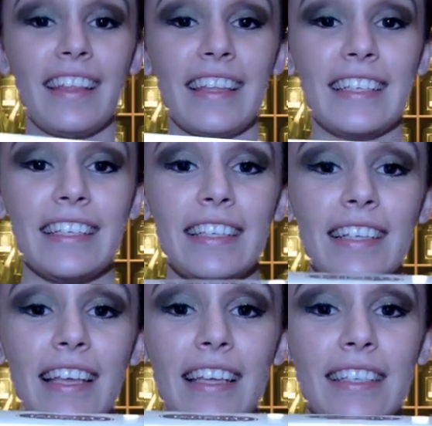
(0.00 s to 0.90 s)
This
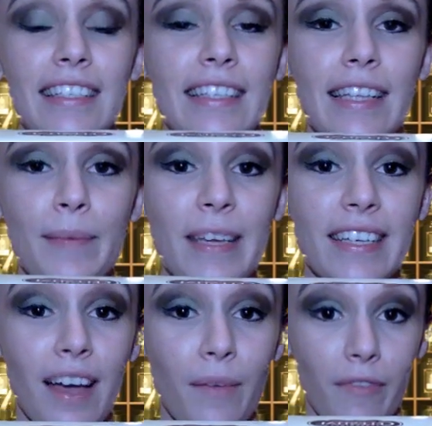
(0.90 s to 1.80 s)
is Sleepy
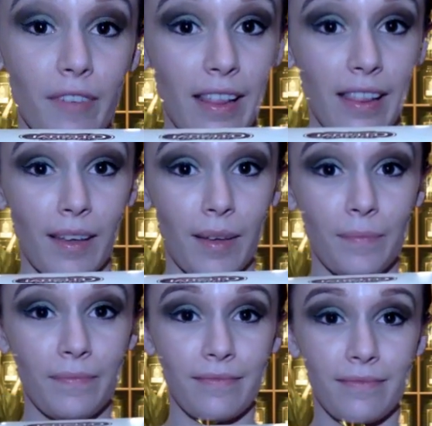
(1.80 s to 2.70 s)
Time Vanilla.
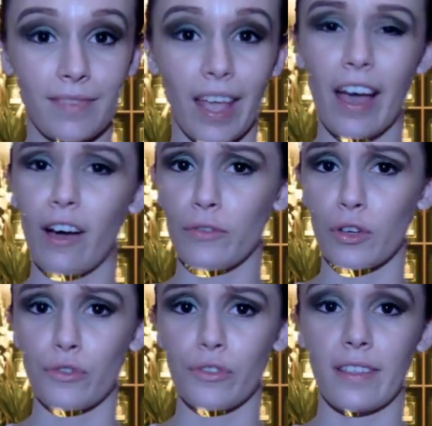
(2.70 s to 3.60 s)
I
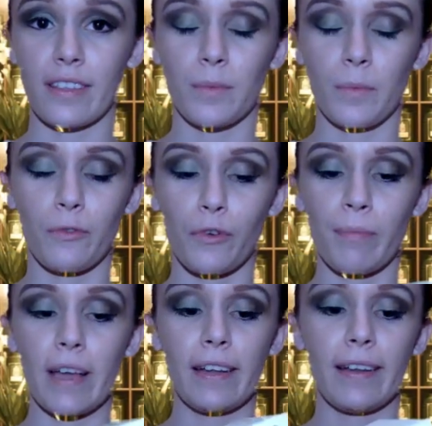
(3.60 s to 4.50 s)
often drink this before
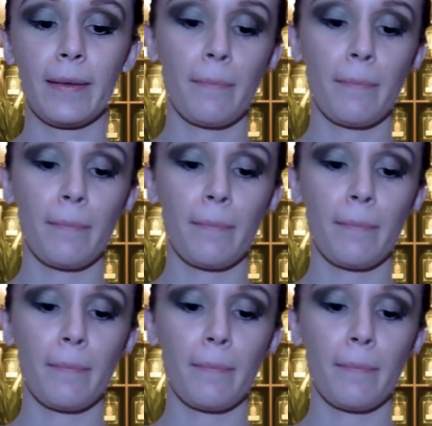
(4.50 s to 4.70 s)
bed.